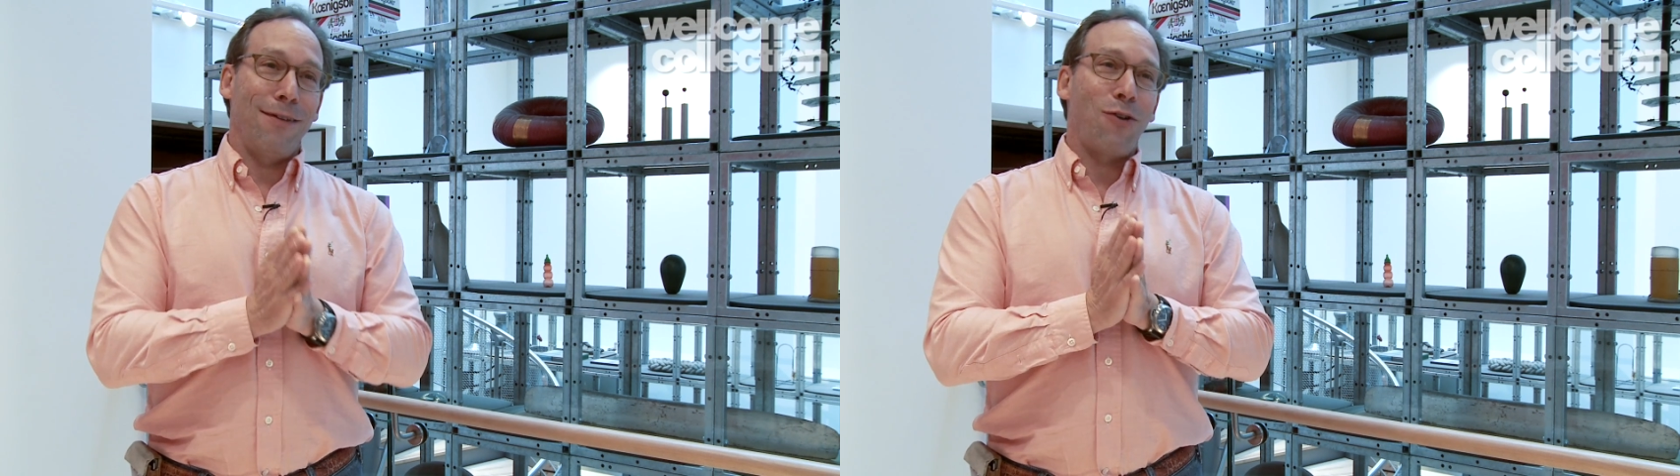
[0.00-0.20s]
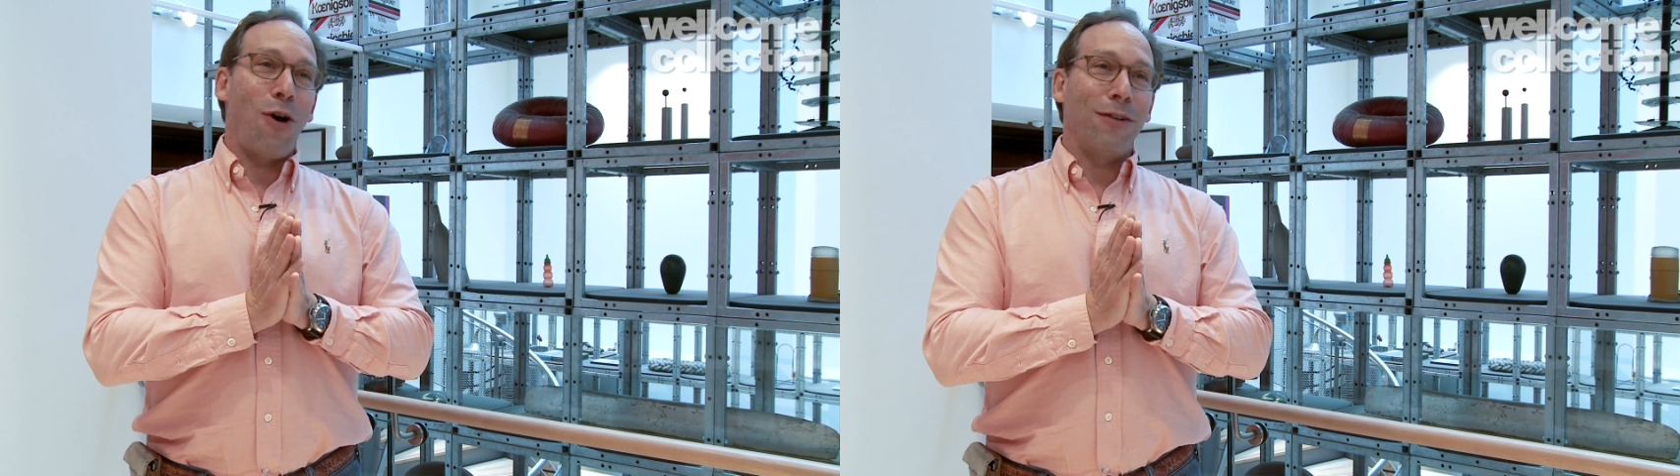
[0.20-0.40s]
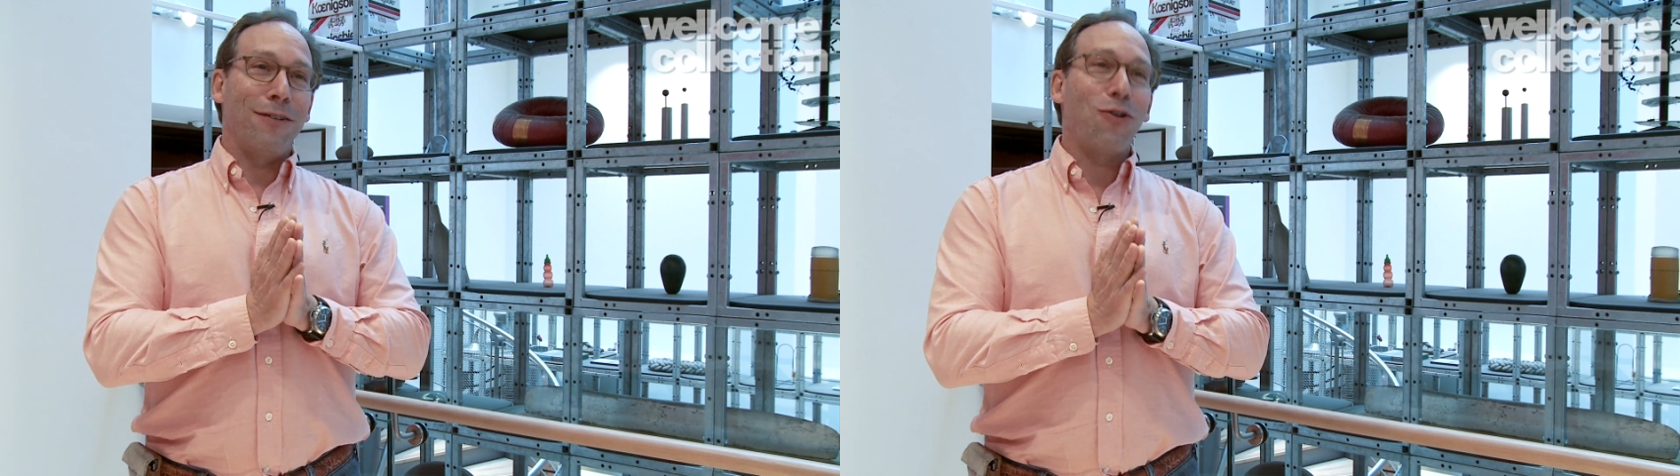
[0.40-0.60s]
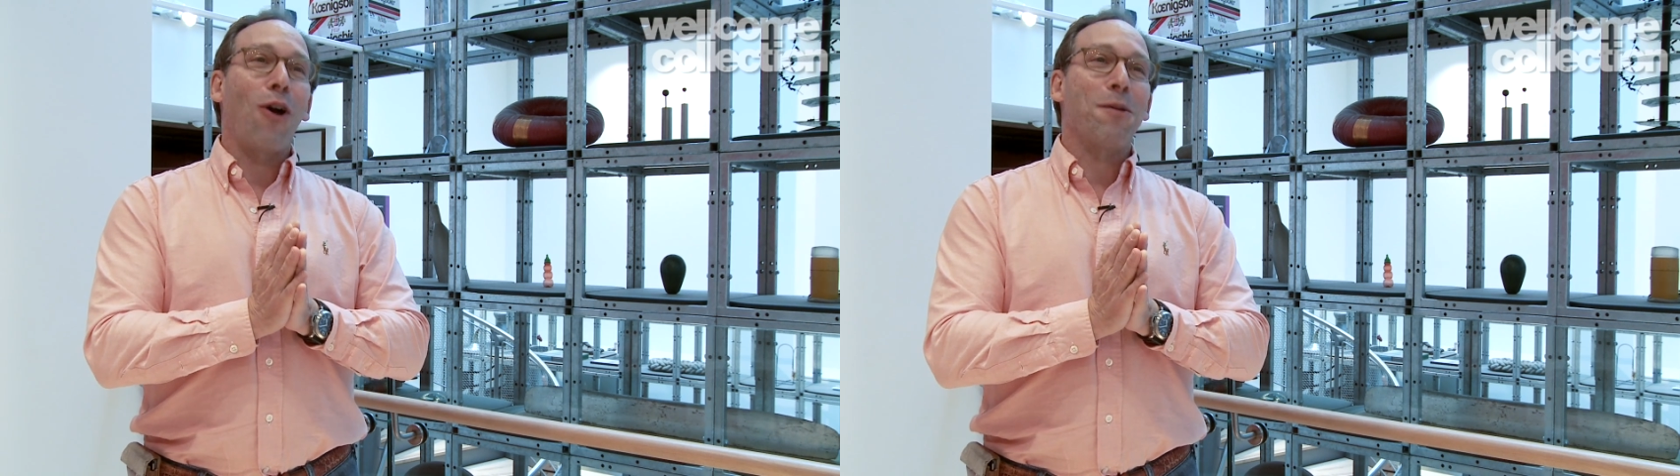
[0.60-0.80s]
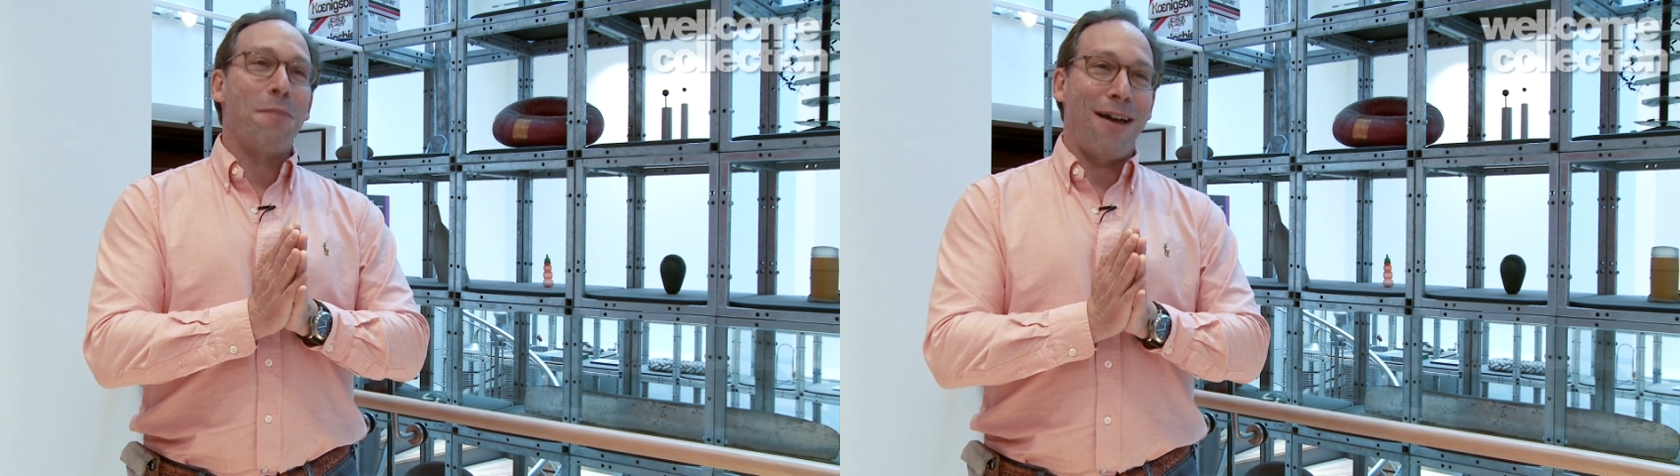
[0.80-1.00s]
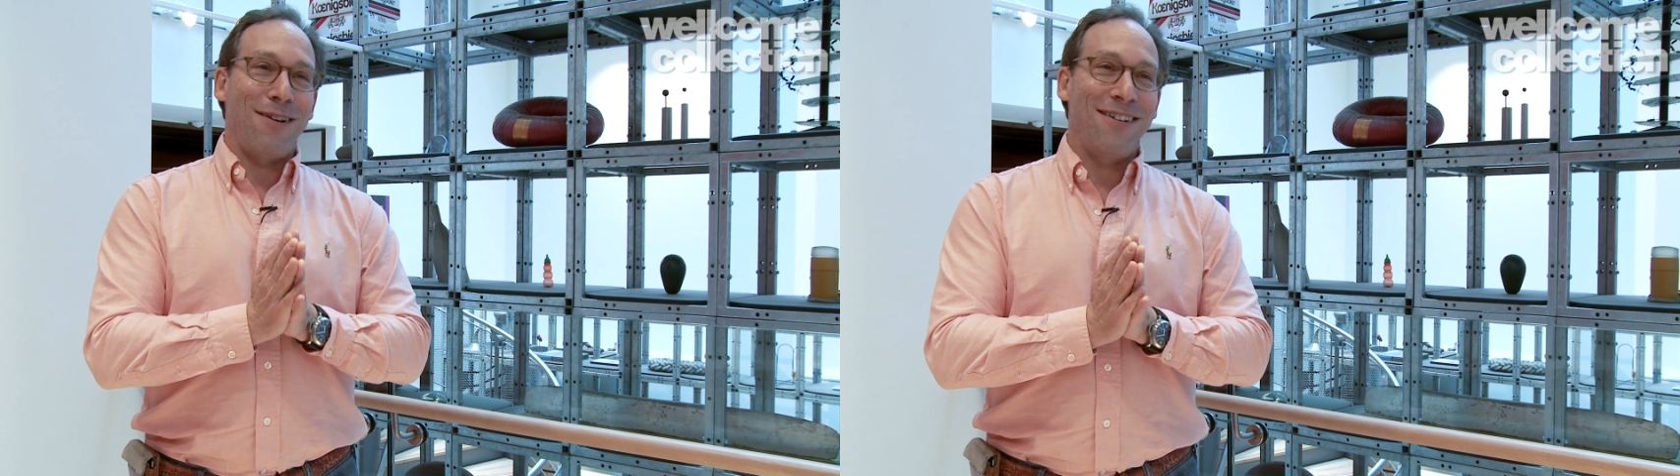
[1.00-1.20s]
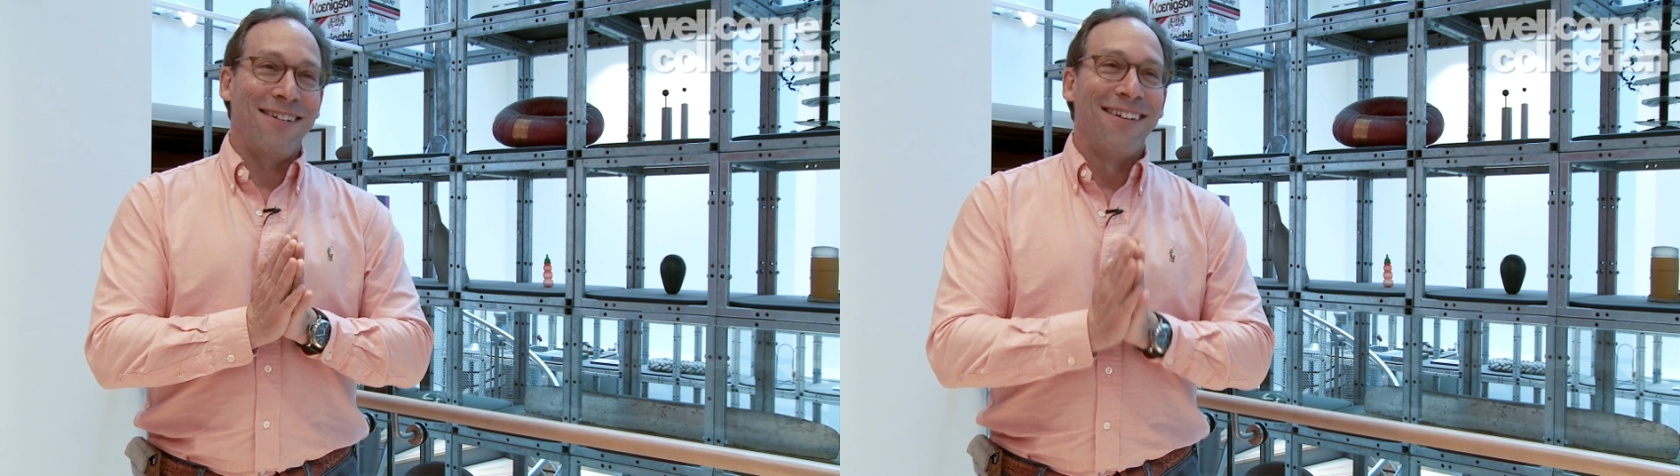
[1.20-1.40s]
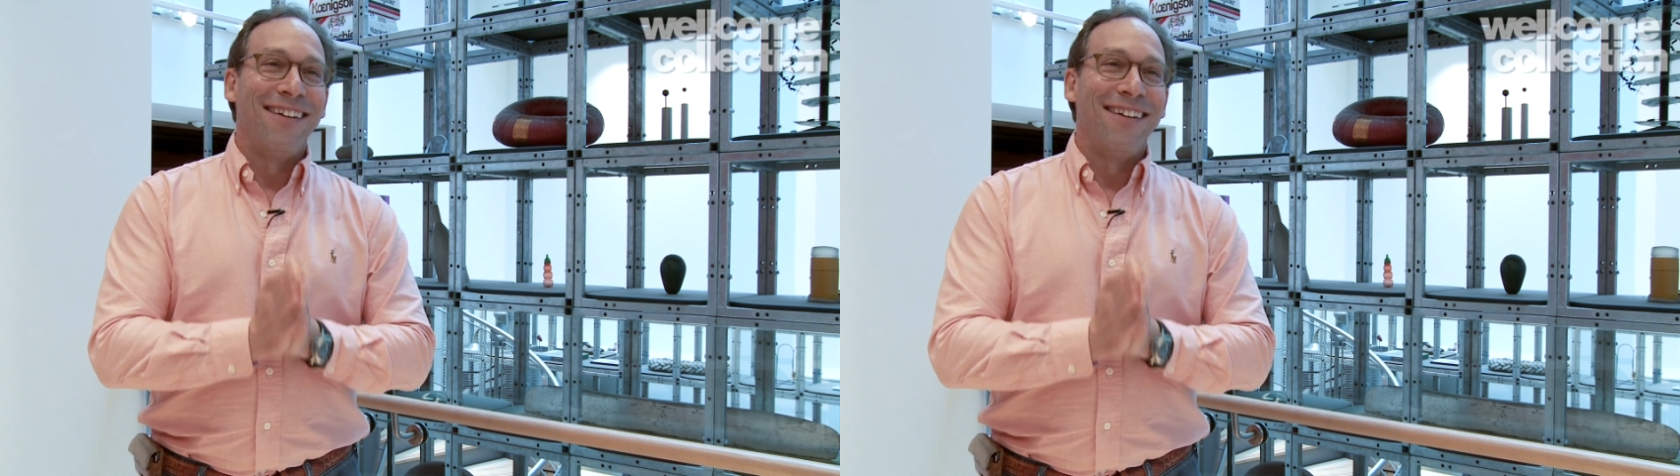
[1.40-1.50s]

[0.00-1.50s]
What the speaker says: have called it dark matter.